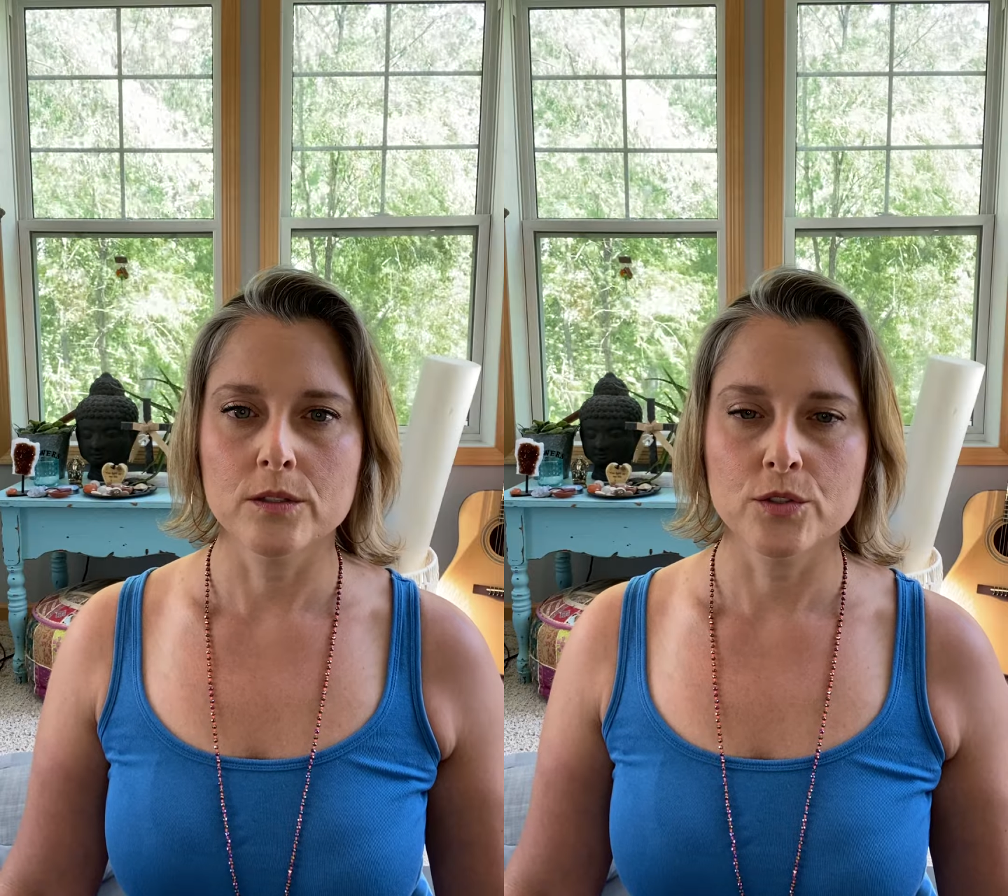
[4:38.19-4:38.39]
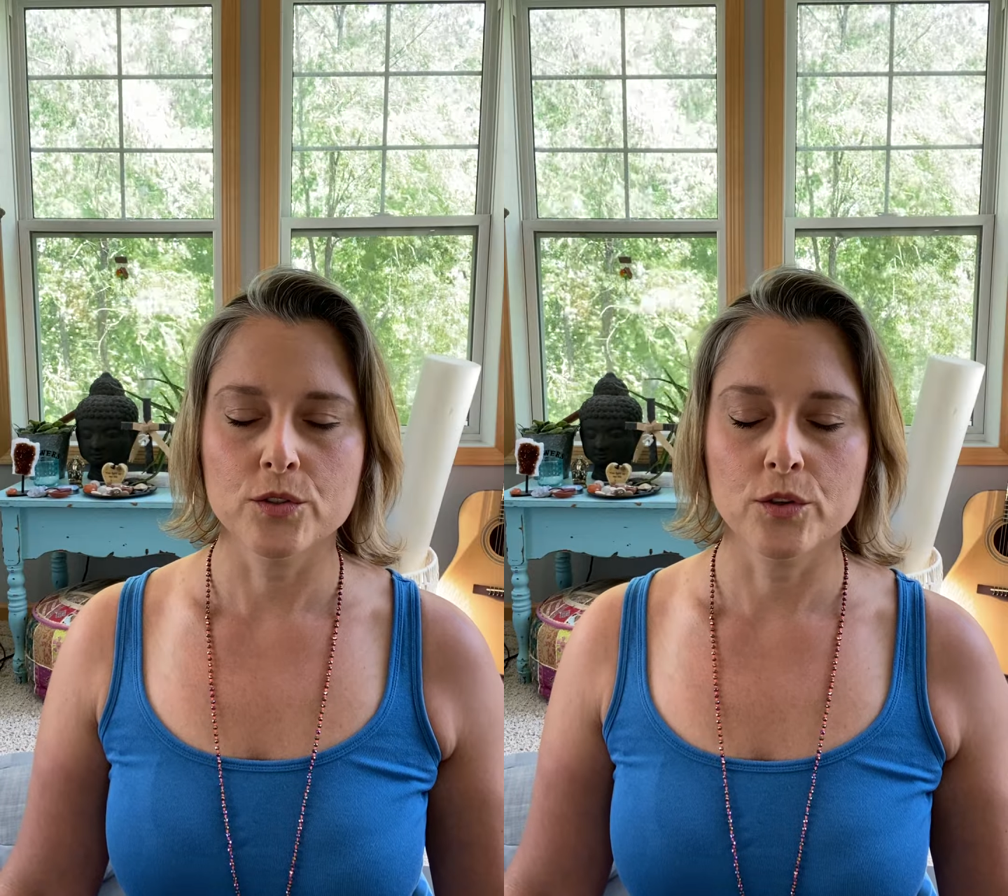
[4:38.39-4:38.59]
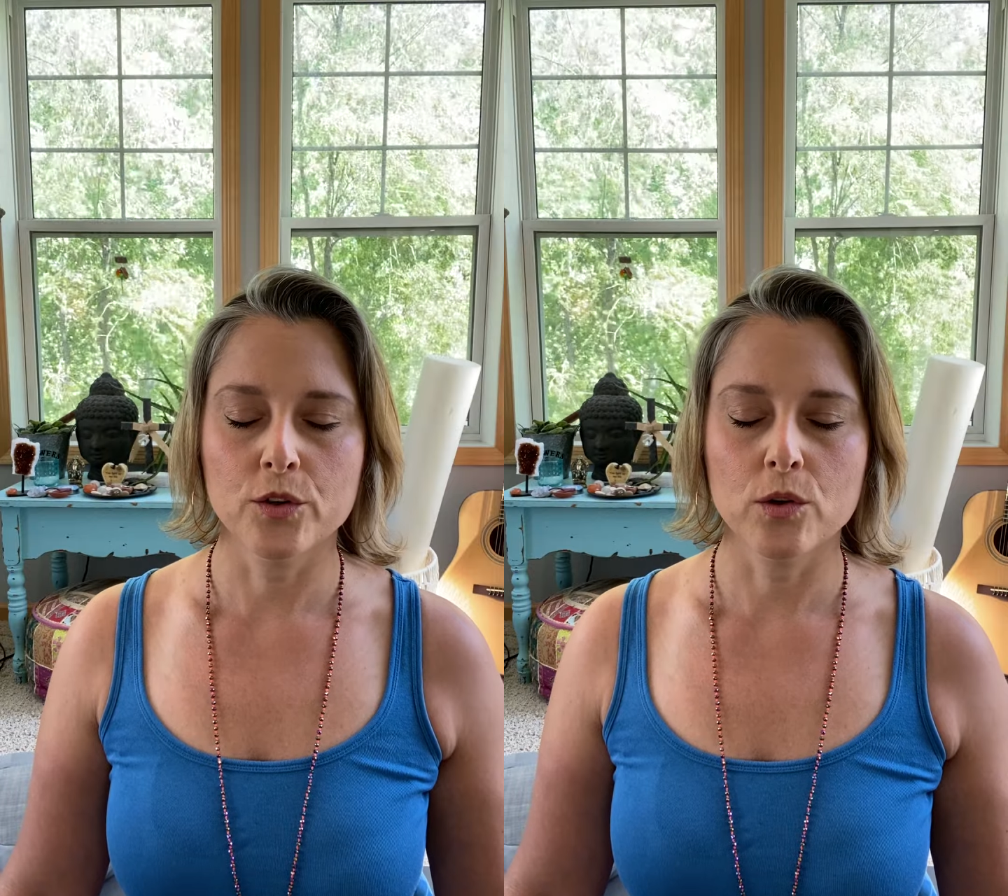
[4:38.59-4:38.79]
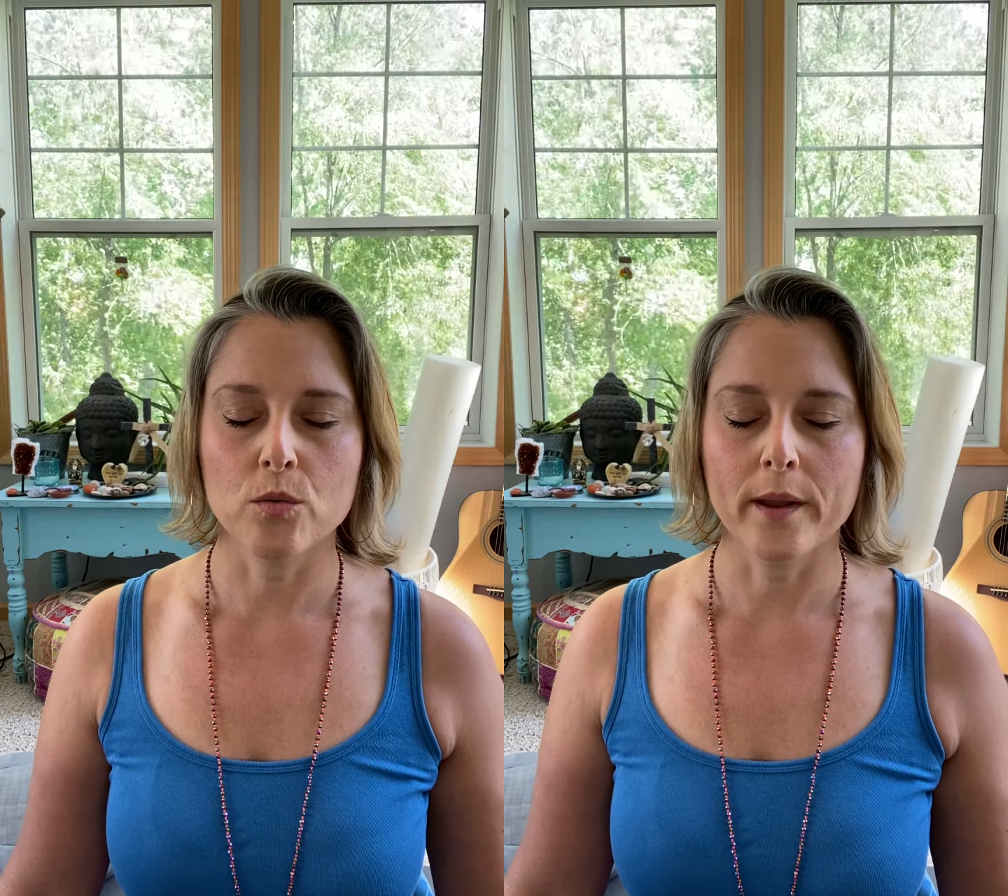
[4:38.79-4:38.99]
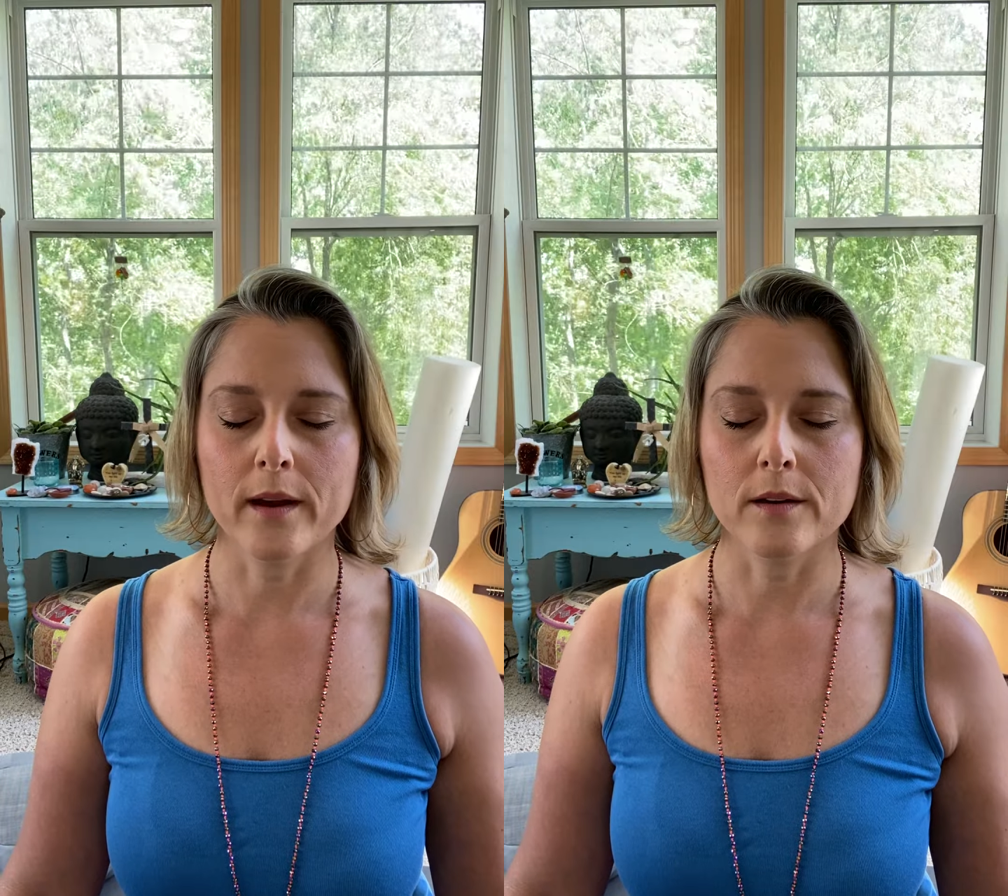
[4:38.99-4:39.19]
turn your
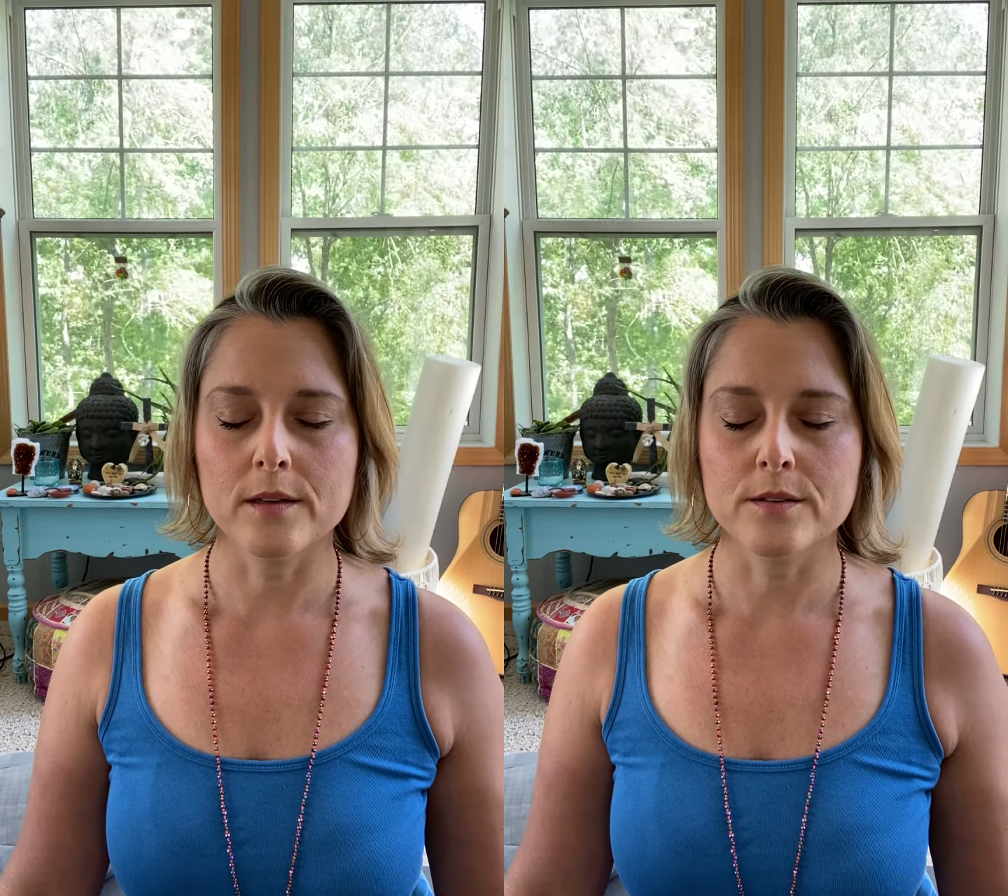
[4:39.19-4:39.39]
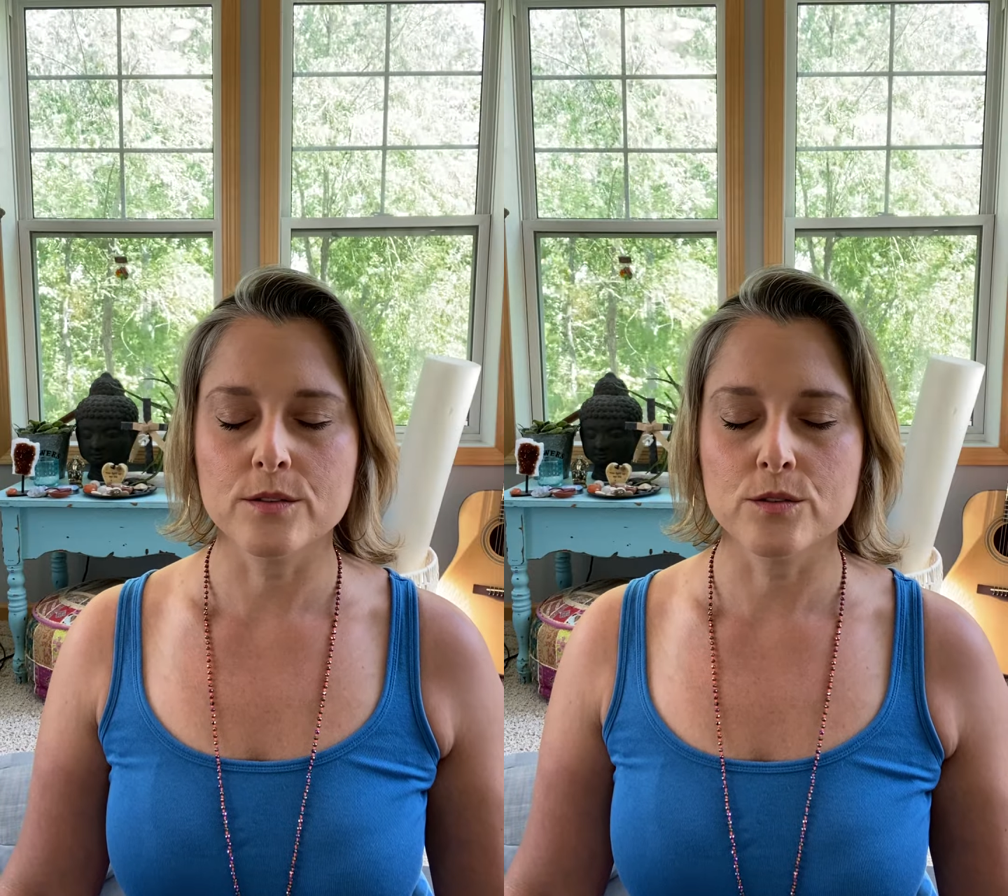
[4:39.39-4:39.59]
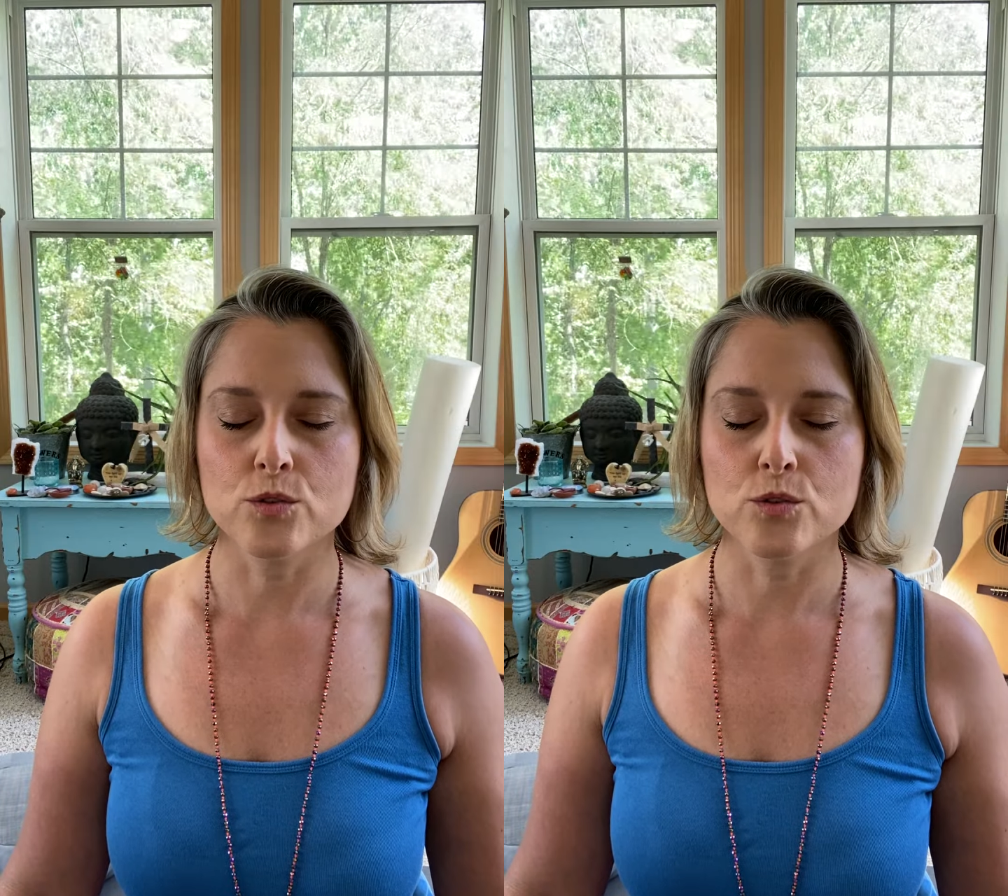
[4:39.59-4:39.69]
awareness